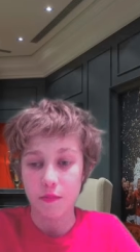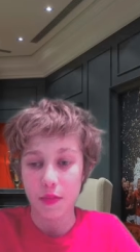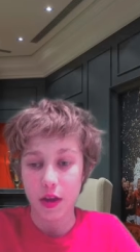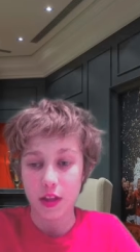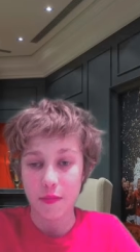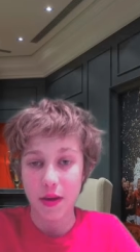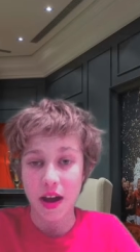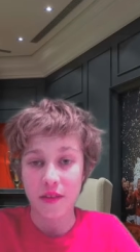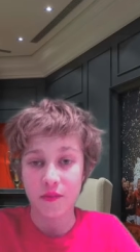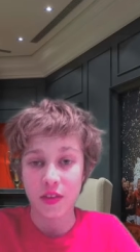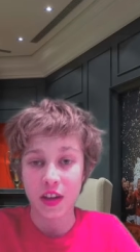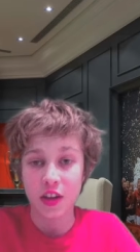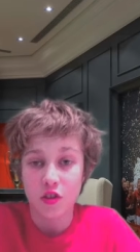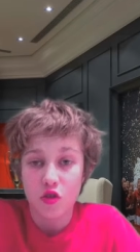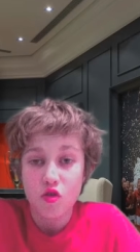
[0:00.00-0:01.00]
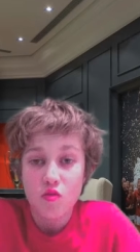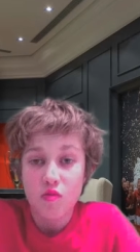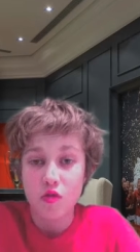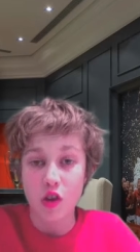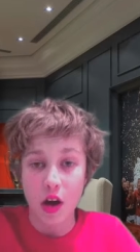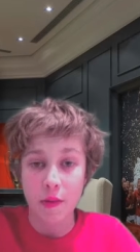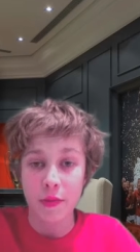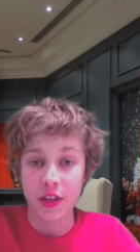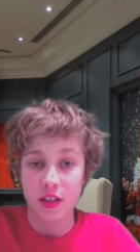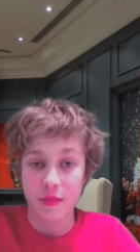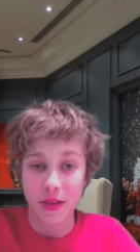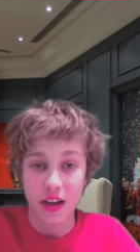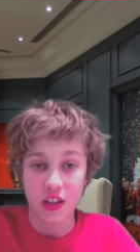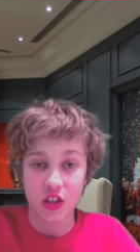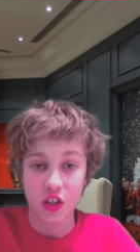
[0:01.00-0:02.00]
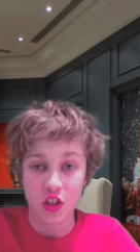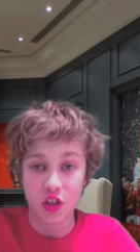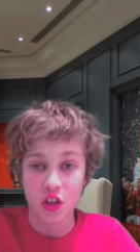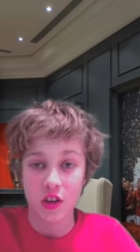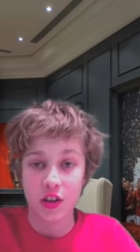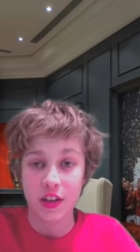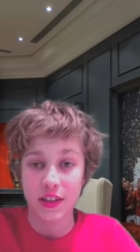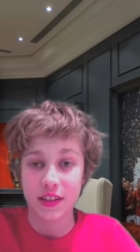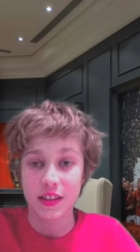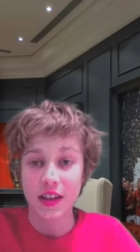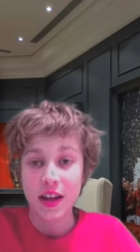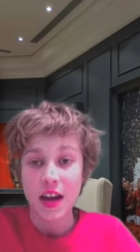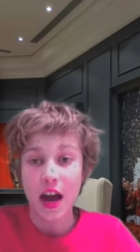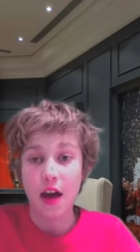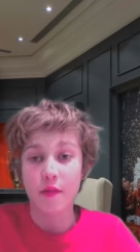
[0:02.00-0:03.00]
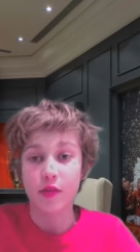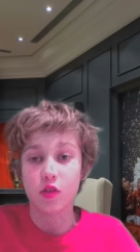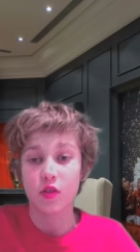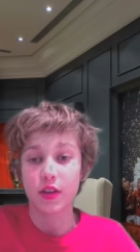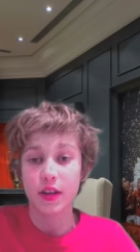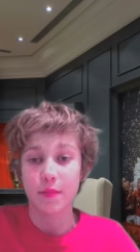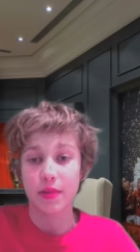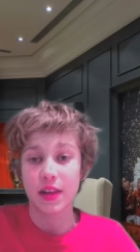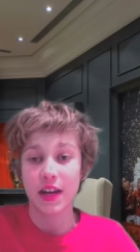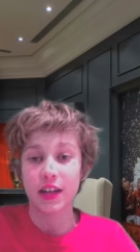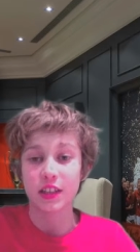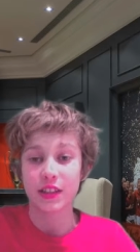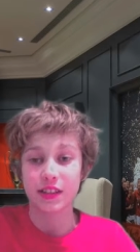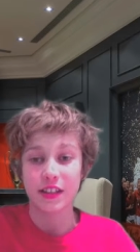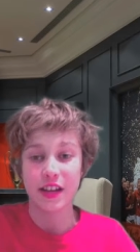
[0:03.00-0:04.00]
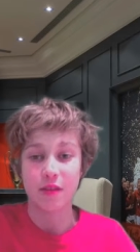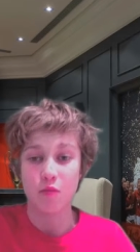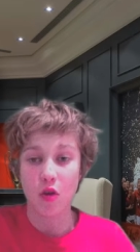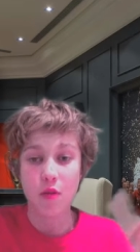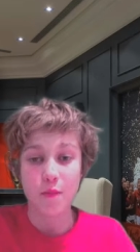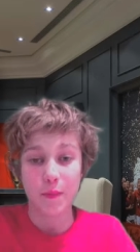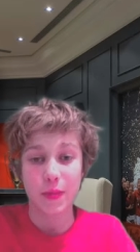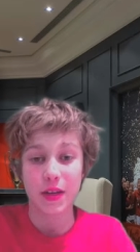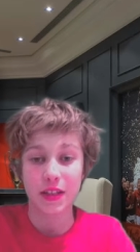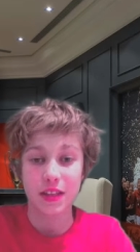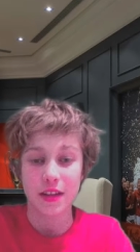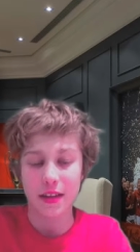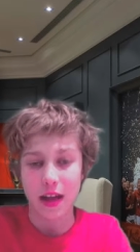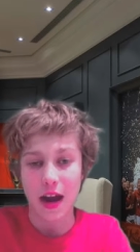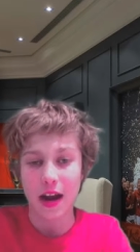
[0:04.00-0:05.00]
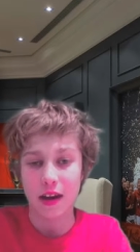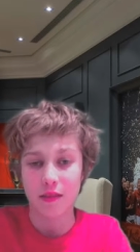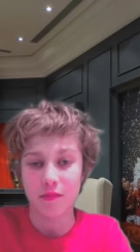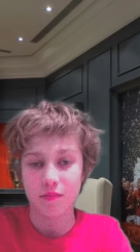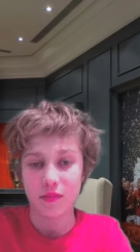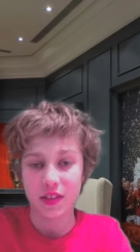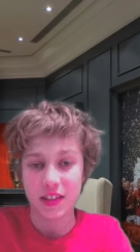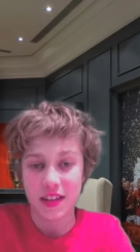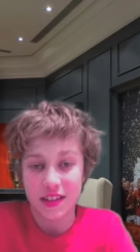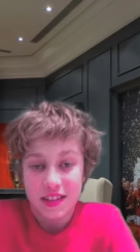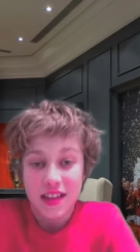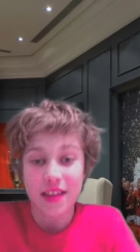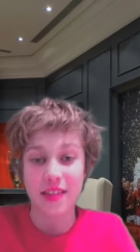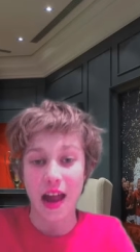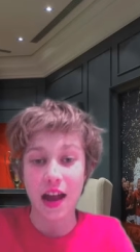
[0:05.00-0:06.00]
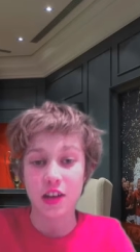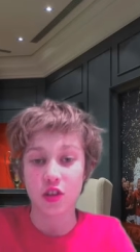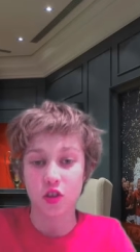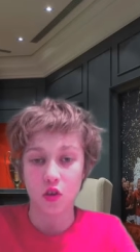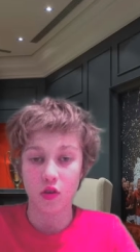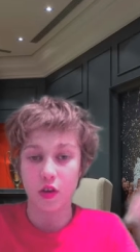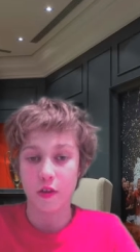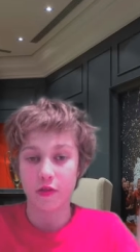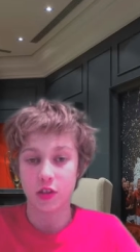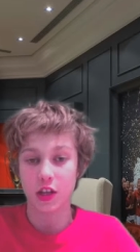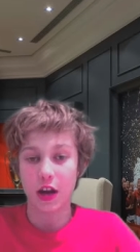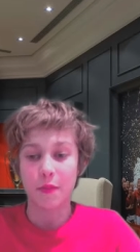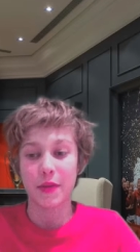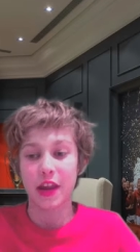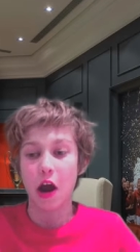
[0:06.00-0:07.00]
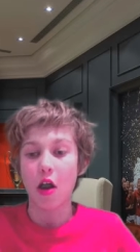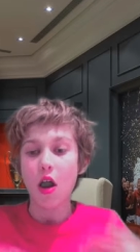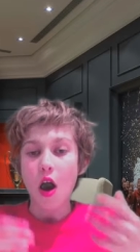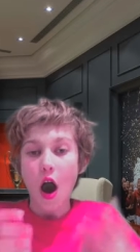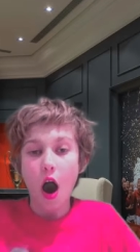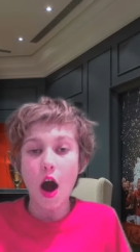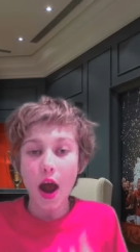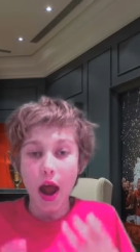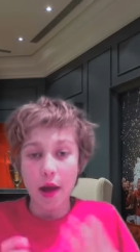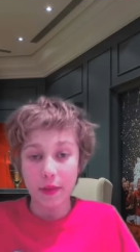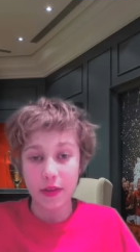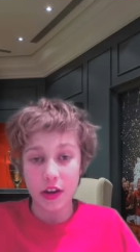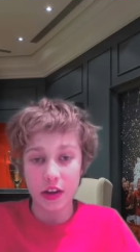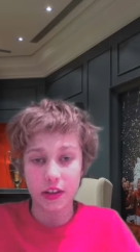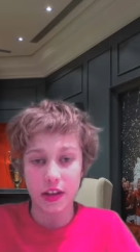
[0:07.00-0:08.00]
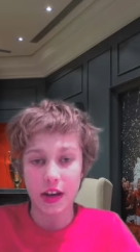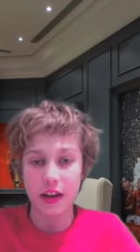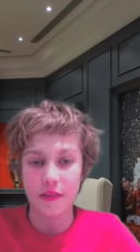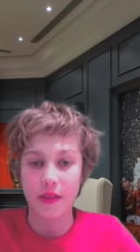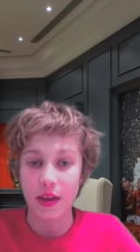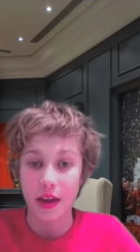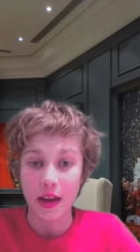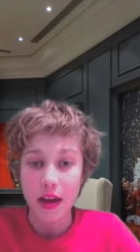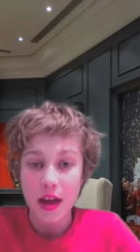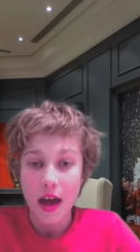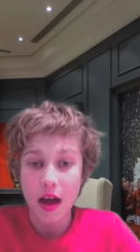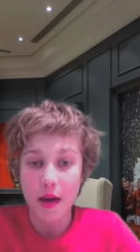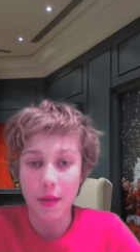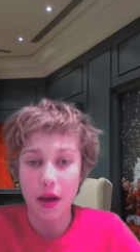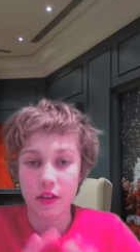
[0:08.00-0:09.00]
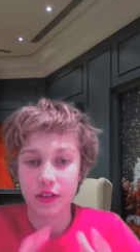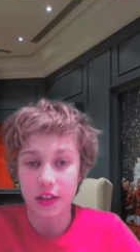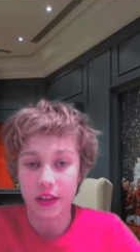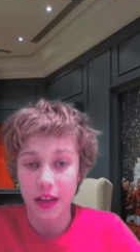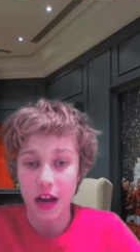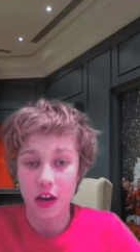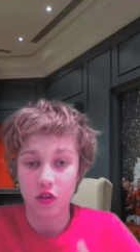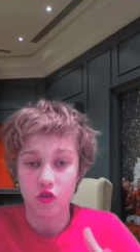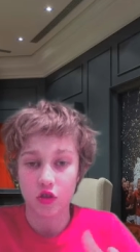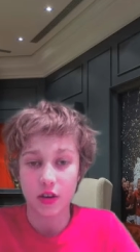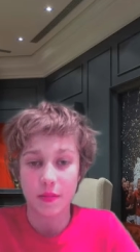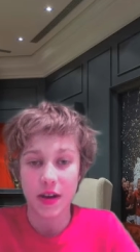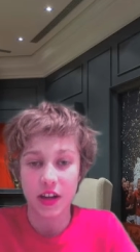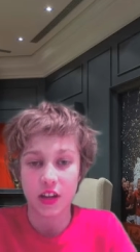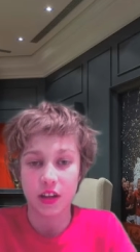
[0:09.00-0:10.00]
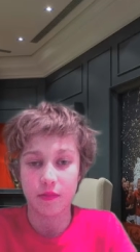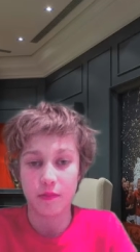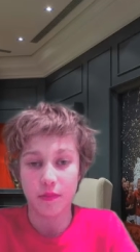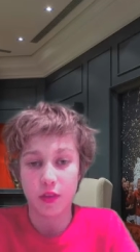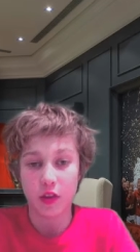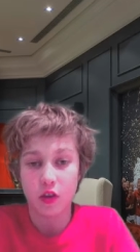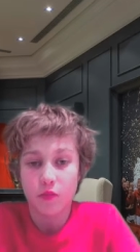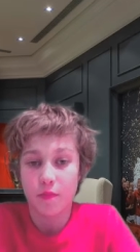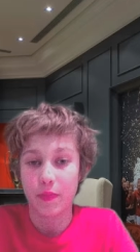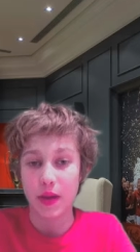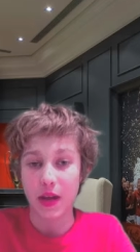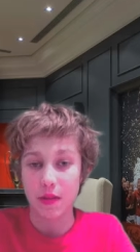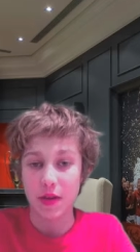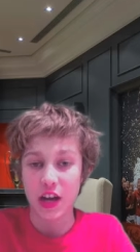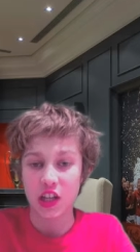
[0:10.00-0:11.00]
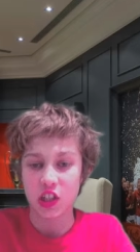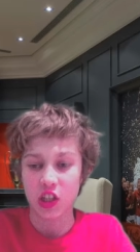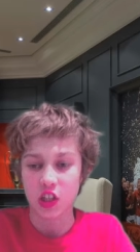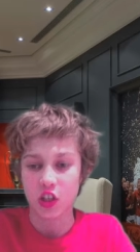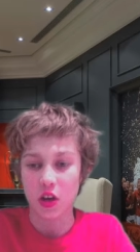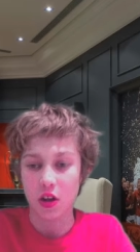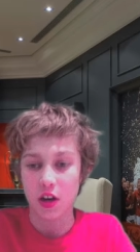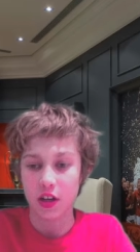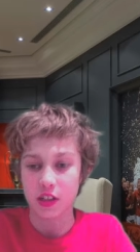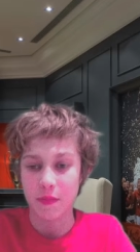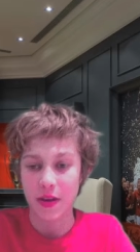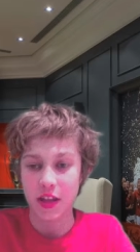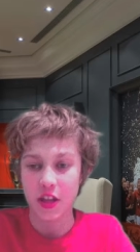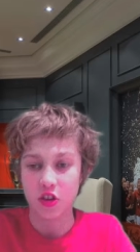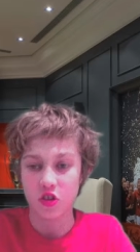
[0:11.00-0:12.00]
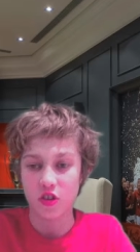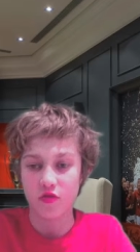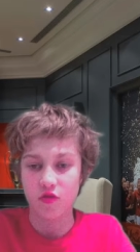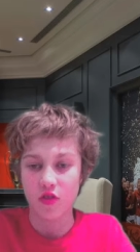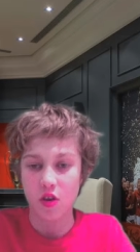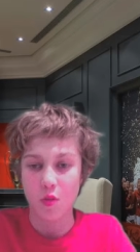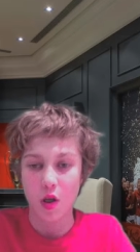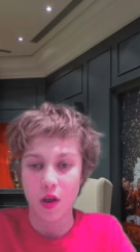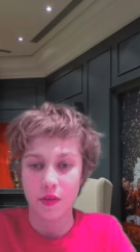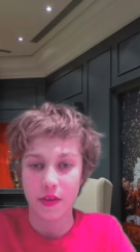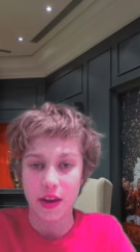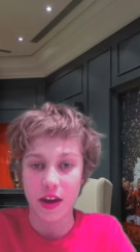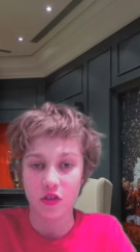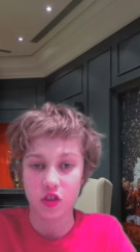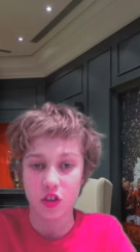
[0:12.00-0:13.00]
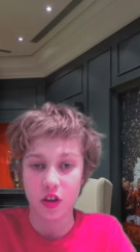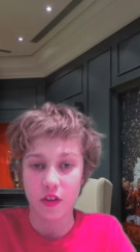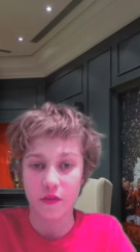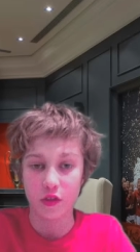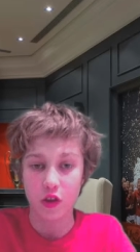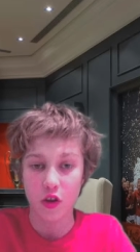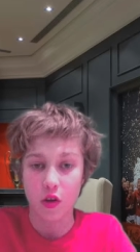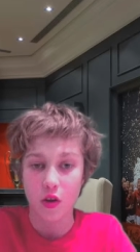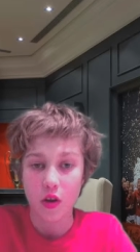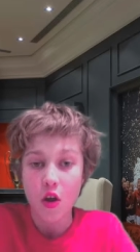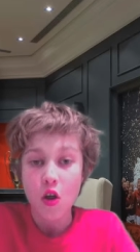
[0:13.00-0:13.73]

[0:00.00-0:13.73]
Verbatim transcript: But the bad thing is, who will come into Manchester United? Have you got any plans? It won't be Zidane. Z- Zidane's not going to come in now. I haven't heard anything about Zidane joining man, being Manchester United manager for a while now. So look.